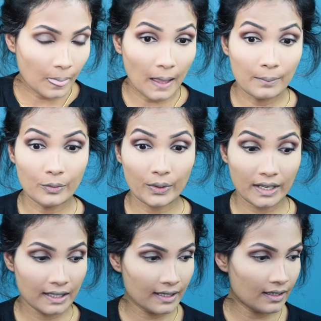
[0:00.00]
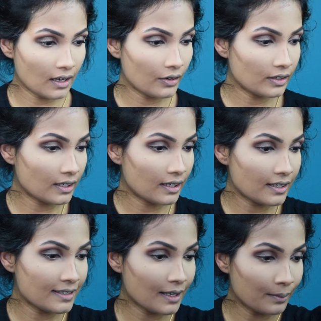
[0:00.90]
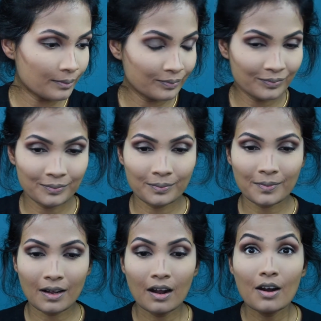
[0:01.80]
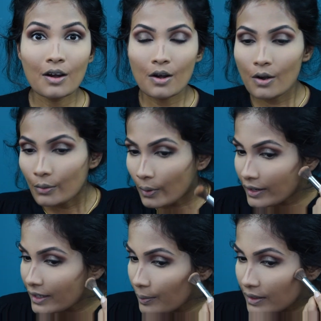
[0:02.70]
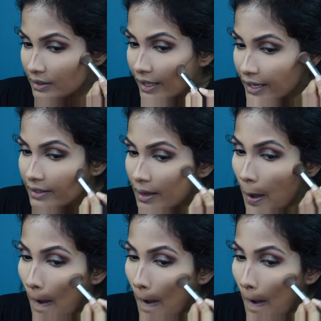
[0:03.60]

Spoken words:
I'm really in a hurry, guys. I'm running a bit late.